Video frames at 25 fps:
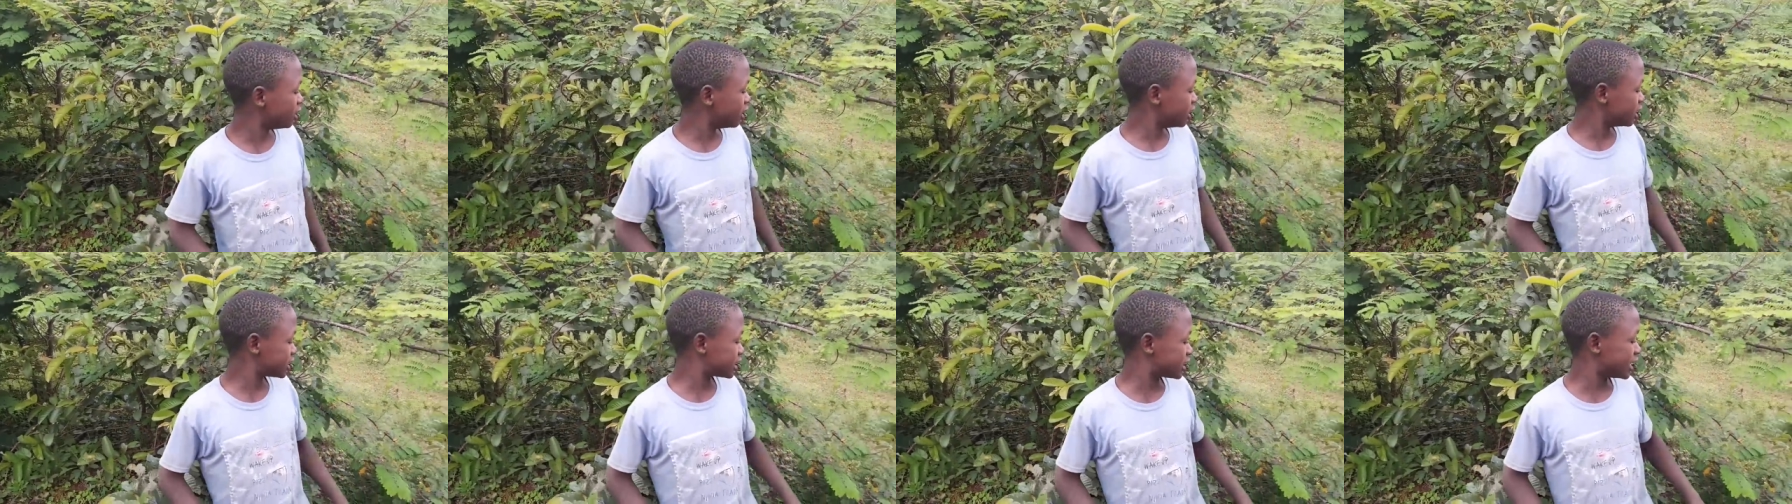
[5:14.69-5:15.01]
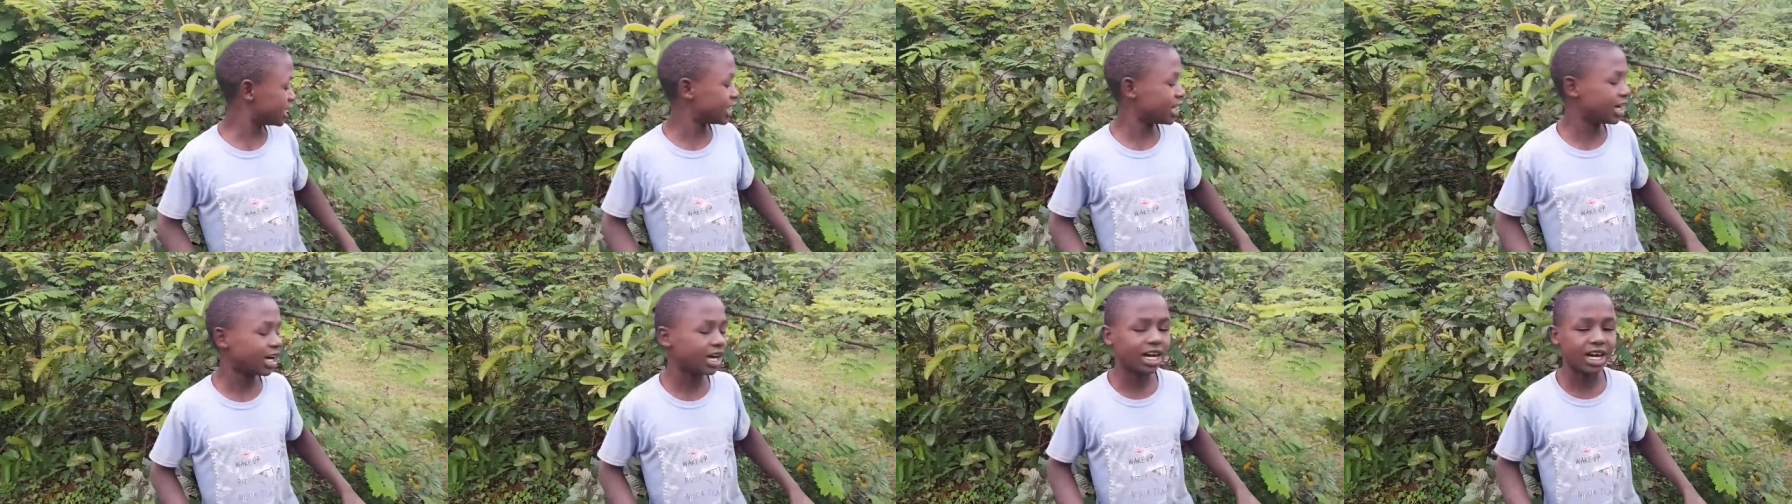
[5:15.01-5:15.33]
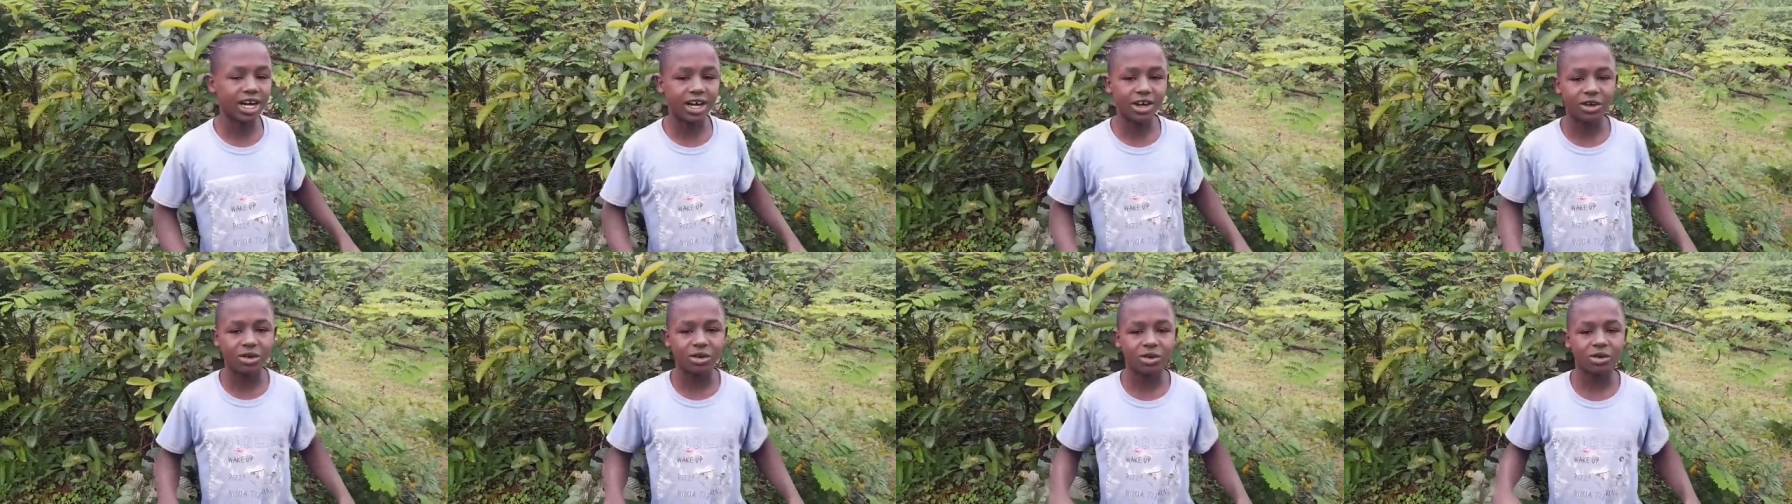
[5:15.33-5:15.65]
see
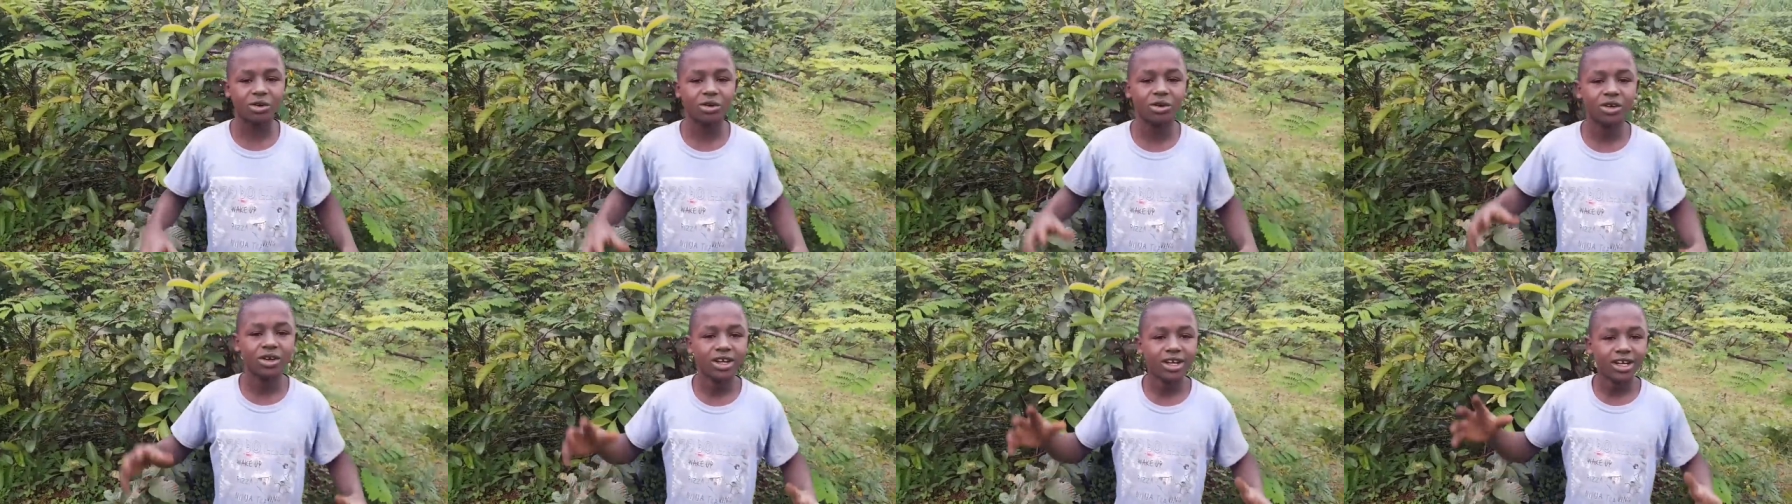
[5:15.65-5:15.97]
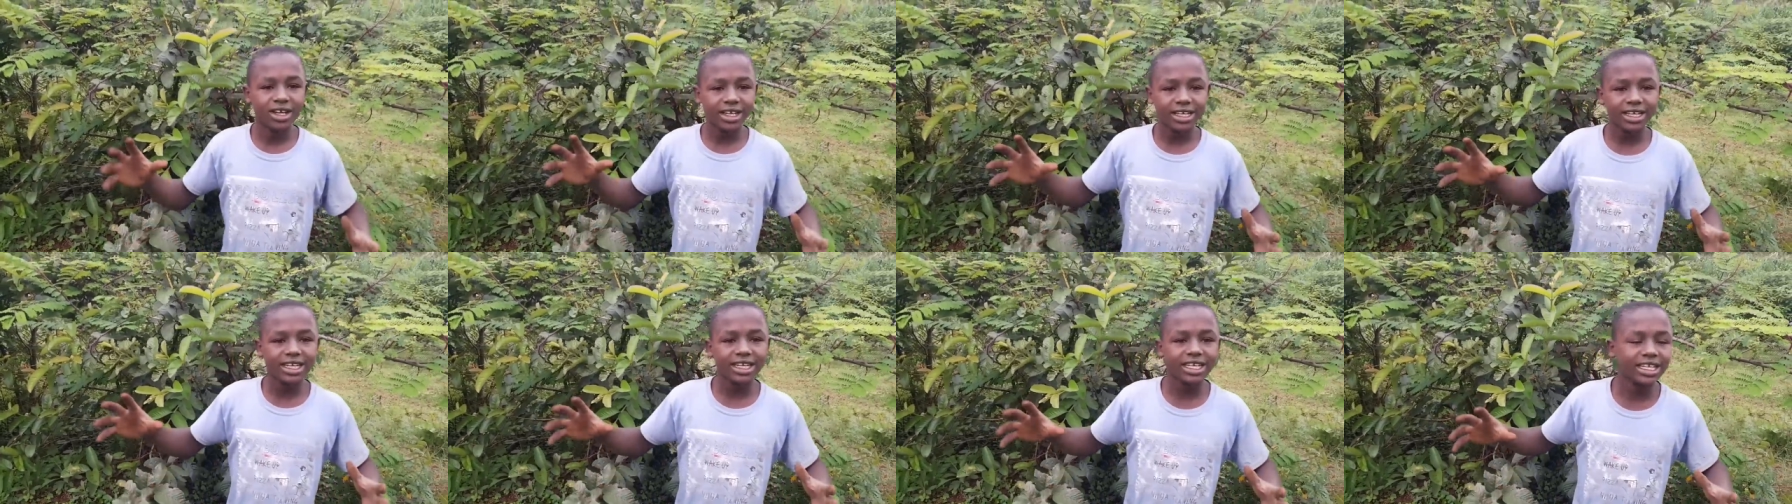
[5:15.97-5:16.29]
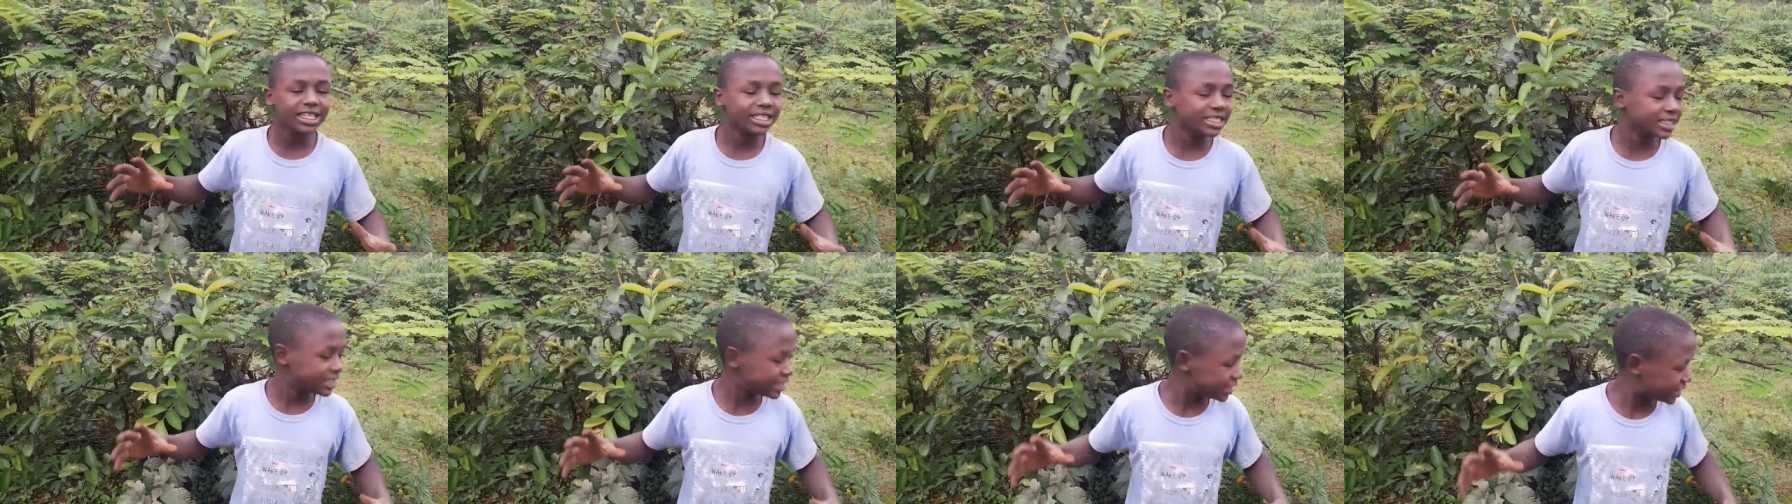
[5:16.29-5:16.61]
how
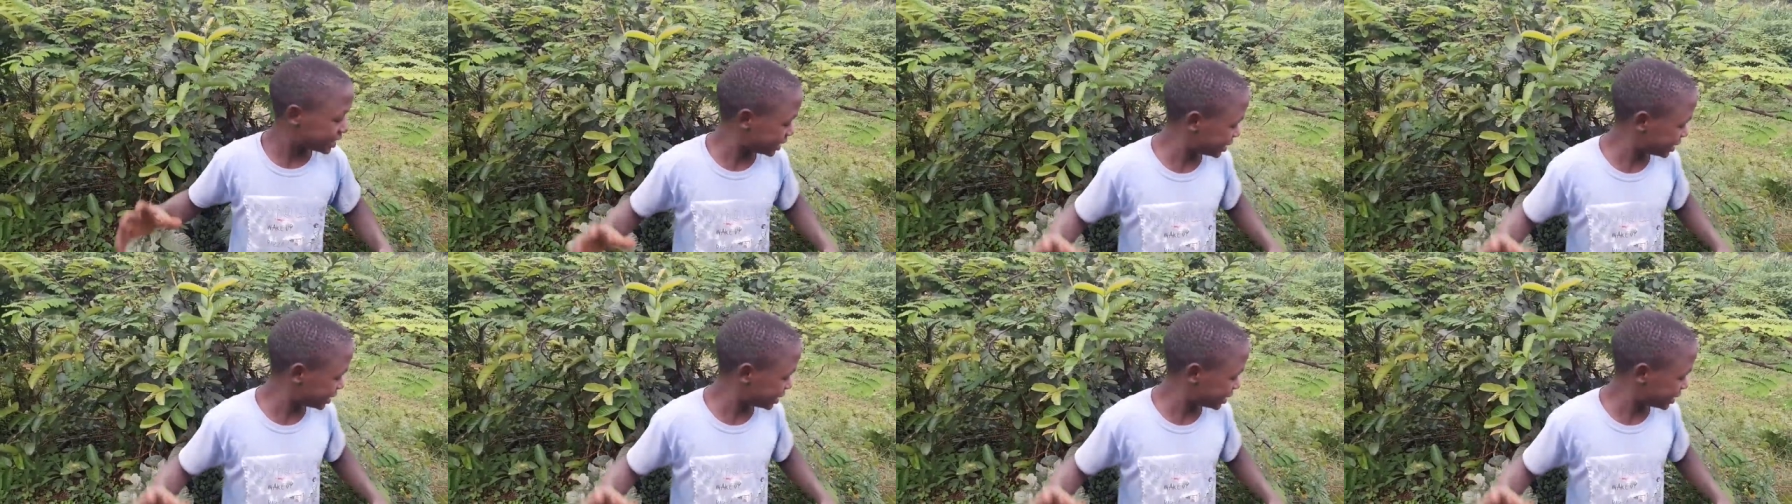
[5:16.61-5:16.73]
these